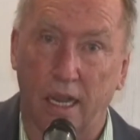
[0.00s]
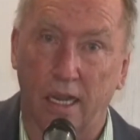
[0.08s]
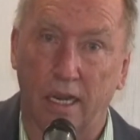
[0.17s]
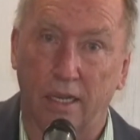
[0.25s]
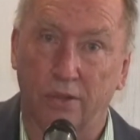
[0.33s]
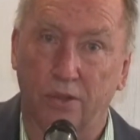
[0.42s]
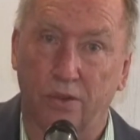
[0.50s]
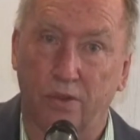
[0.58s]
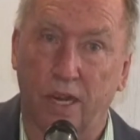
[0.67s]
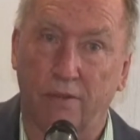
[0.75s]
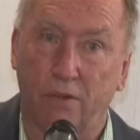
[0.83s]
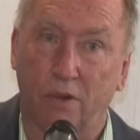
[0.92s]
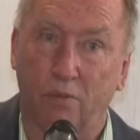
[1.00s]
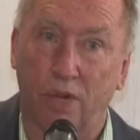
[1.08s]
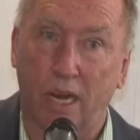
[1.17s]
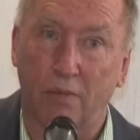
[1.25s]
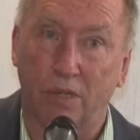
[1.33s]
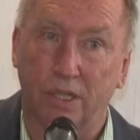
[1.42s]
the sort of level of
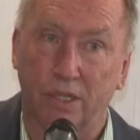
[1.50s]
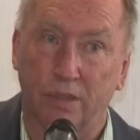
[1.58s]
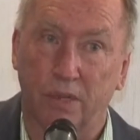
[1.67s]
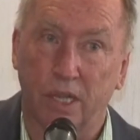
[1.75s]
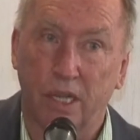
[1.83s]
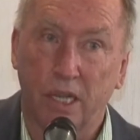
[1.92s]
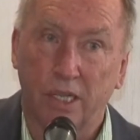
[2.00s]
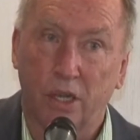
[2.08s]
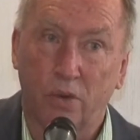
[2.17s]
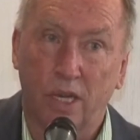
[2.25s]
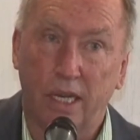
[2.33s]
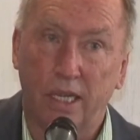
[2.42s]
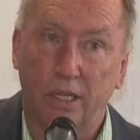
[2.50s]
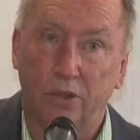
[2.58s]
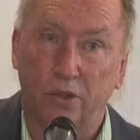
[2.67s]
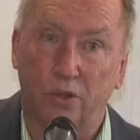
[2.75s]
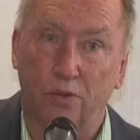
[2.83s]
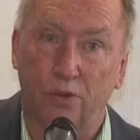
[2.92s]
pragmatism. So in the
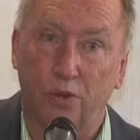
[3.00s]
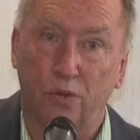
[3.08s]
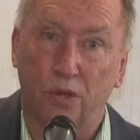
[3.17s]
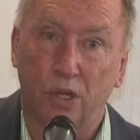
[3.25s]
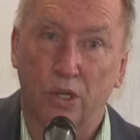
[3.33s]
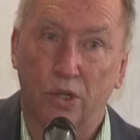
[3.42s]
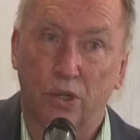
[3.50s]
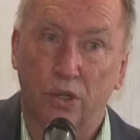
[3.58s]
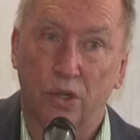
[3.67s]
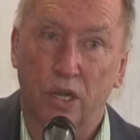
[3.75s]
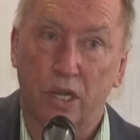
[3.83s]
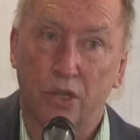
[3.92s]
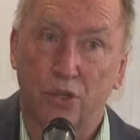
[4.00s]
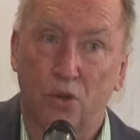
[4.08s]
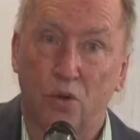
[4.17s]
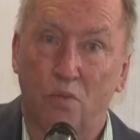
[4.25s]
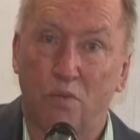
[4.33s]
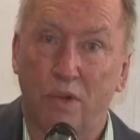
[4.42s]
sort of
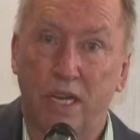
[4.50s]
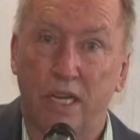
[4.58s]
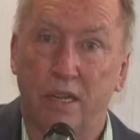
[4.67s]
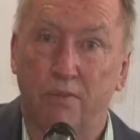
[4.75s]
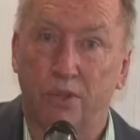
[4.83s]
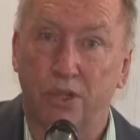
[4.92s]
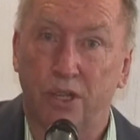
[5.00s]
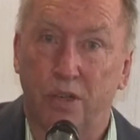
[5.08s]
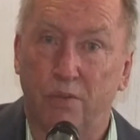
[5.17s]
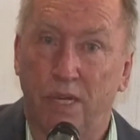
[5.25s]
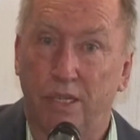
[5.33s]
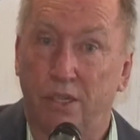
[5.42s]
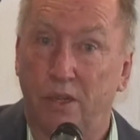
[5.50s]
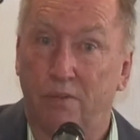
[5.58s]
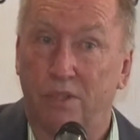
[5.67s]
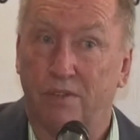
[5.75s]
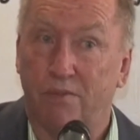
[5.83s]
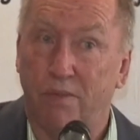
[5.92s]
short, medium term, in
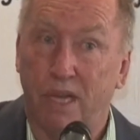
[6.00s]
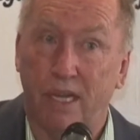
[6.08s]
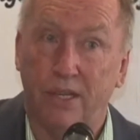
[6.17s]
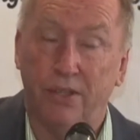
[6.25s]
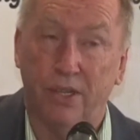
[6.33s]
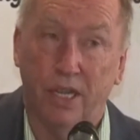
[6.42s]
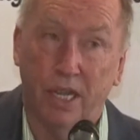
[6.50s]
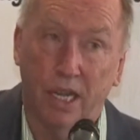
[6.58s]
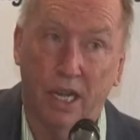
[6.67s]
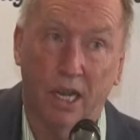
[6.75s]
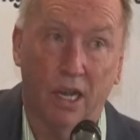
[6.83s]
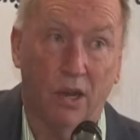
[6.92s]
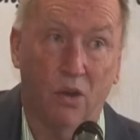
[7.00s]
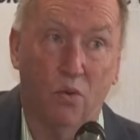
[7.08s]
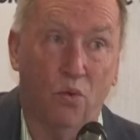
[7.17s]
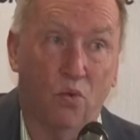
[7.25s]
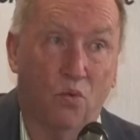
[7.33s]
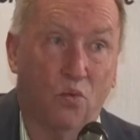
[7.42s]
terms of maize,
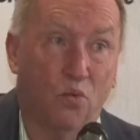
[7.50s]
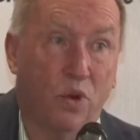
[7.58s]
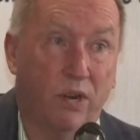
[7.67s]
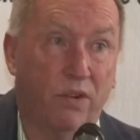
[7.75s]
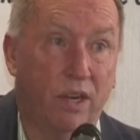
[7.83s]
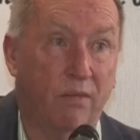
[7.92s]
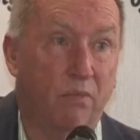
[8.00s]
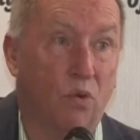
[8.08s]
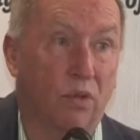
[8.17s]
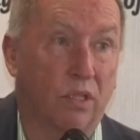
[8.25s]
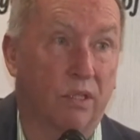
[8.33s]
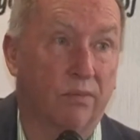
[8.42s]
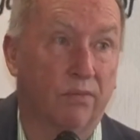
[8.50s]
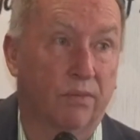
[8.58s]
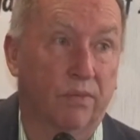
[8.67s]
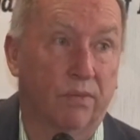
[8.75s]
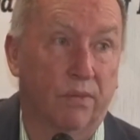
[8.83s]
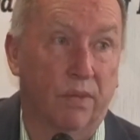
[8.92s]
we're an importer,
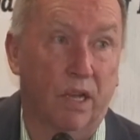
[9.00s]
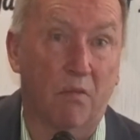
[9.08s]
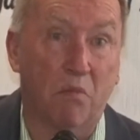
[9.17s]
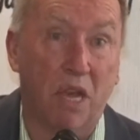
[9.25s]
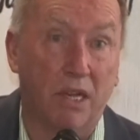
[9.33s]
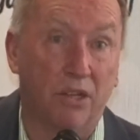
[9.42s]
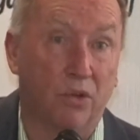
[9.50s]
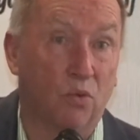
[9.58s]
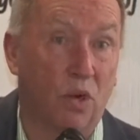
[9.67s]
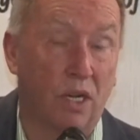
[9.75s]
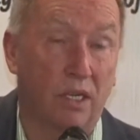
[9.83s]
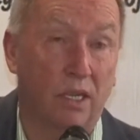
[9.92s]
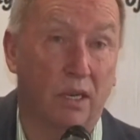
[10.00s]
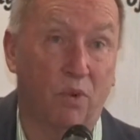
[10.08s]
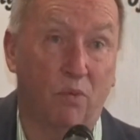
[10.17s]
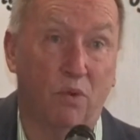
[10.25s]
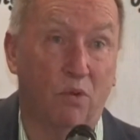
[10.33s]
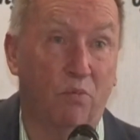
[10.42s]
a major one, and we
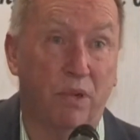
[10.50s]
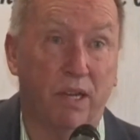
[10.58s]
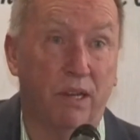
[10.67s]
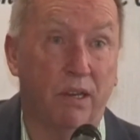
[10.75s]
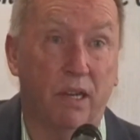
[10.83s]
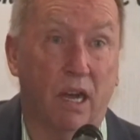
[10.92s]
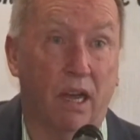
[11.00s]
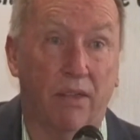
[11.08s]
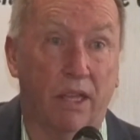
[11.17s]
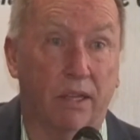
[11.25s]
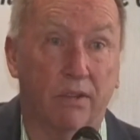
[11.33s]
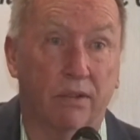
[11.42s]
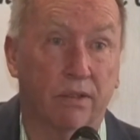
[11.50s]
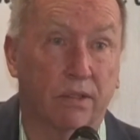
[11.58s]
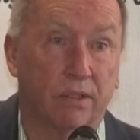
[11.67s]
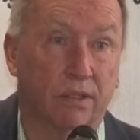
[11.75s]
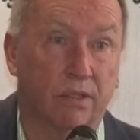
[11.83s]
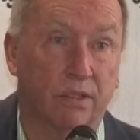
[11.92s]
will be, I think,
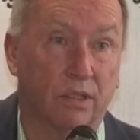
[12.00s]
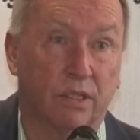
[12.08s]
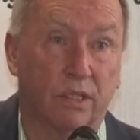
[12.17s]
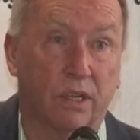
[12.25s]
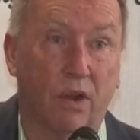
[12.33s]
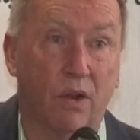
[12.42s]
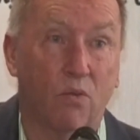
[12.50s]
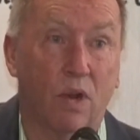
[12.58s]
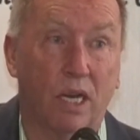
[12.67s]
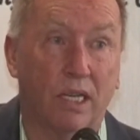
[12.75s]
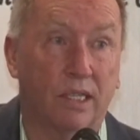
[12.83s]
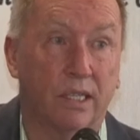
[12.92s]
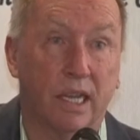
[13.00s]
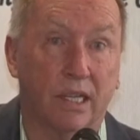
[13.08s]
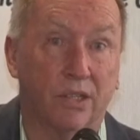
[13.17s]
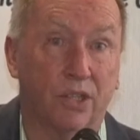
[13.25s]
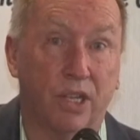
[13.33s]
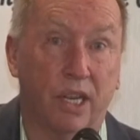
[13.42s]
going well into
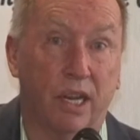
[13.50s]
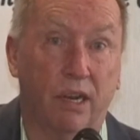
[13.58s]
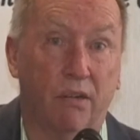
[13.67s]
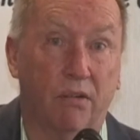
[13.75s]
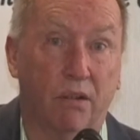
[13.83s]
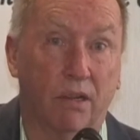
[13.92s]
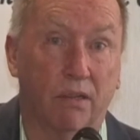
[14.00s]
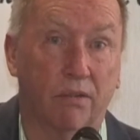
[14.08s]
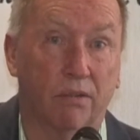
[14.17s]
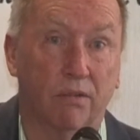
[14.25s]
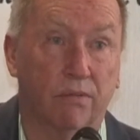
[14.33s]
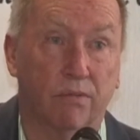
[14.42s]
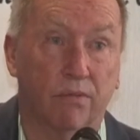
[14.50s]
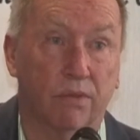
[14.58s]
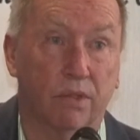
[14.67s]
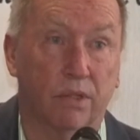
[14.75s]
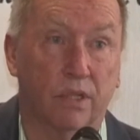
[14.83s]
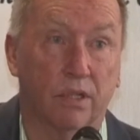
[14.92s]
next year and
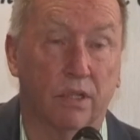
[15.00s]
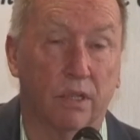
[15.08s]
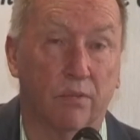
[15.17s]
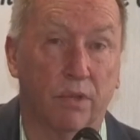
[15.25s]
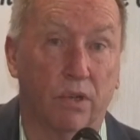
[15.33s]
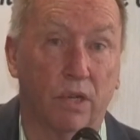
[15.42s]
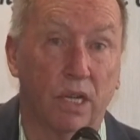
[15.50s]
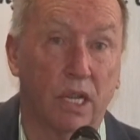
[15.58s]
beyond.